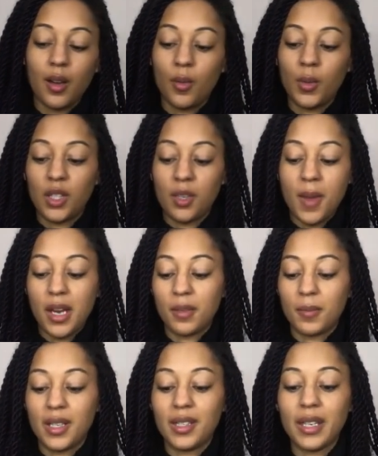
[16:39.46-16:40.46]
which I made
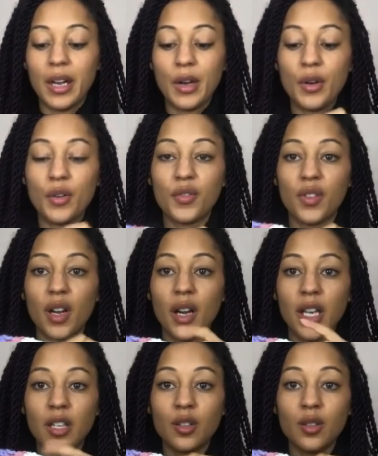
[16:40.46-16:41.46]
up myself.
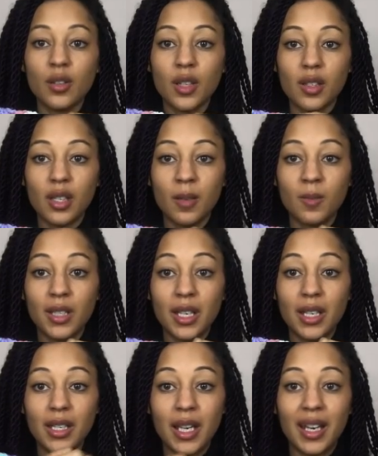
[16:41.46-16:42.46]
I used that same
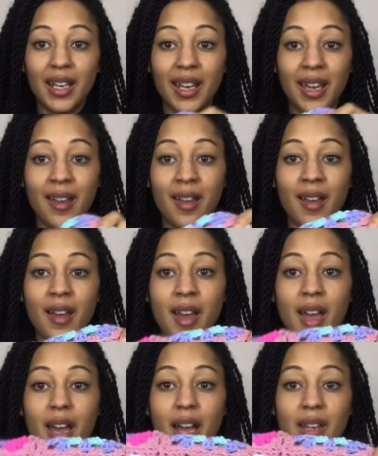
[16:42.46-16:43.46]
detailing here
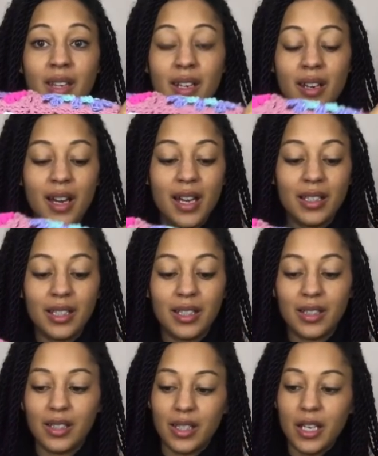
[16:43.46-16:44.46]
and then I added
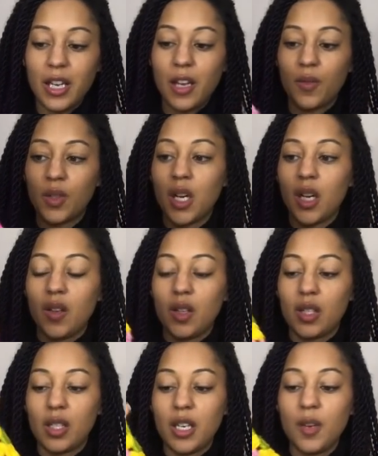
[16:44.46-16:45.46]
in sleeves.
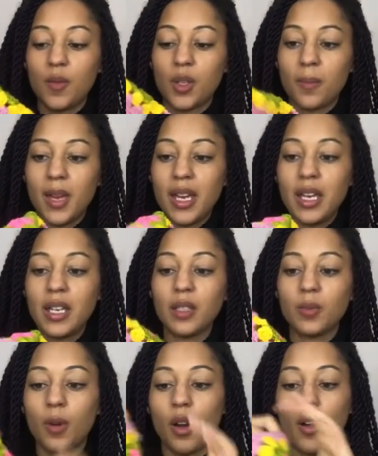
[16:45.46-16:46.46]
The sleeves I
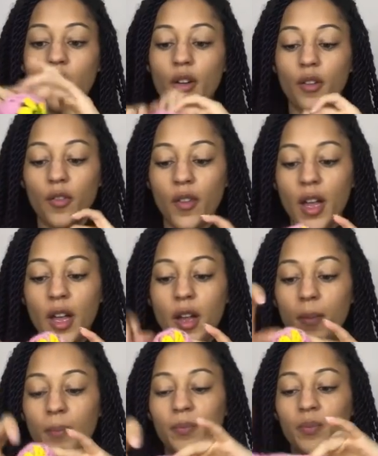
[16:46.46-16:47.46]
made of
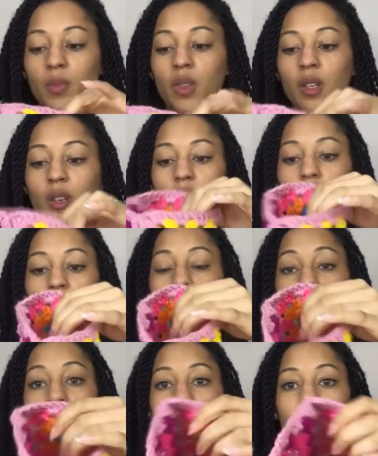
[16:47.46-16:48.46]
um,
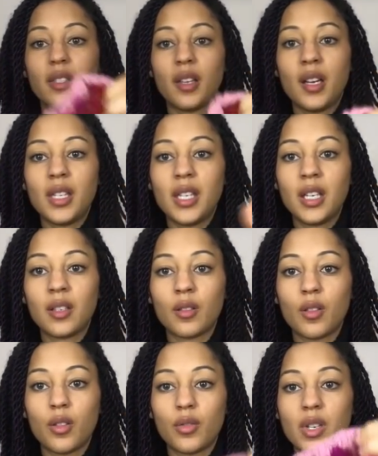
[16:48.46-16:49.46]
for my sizing
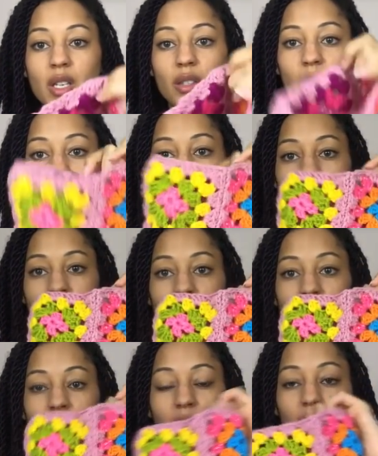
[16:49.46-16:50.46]
three
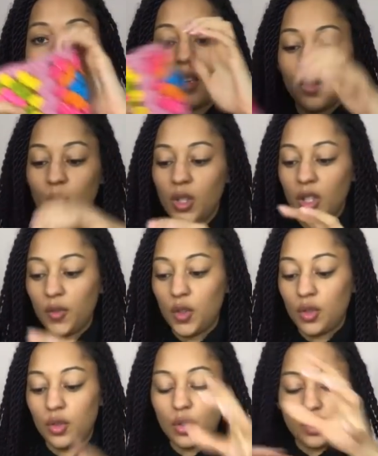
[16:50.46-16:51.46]
squares which I've
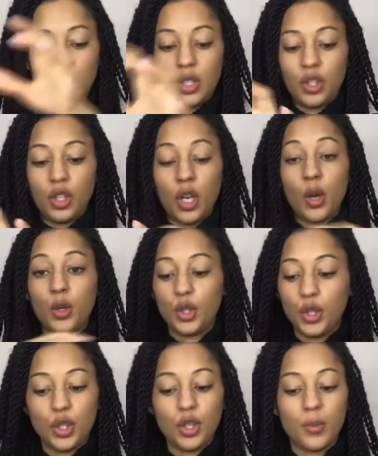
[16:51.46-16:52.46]
done join as you go in a
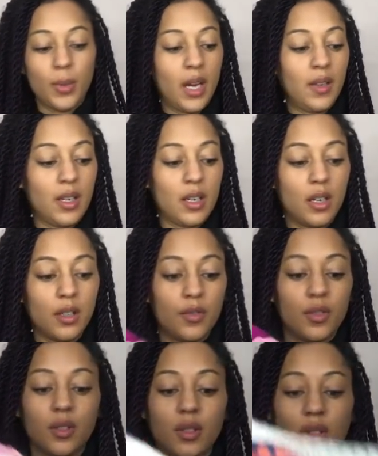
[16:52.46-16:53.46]
tube and then
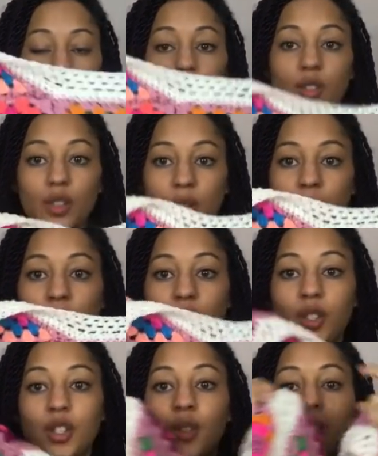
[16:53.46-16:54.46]
I've sewn
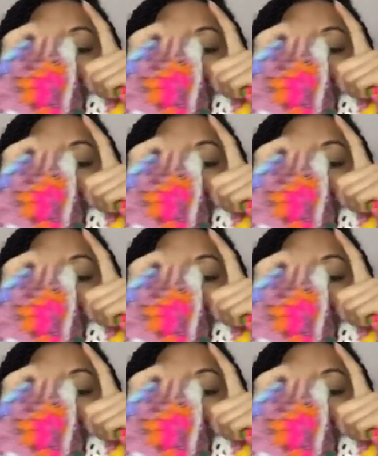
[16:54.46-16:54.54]
onto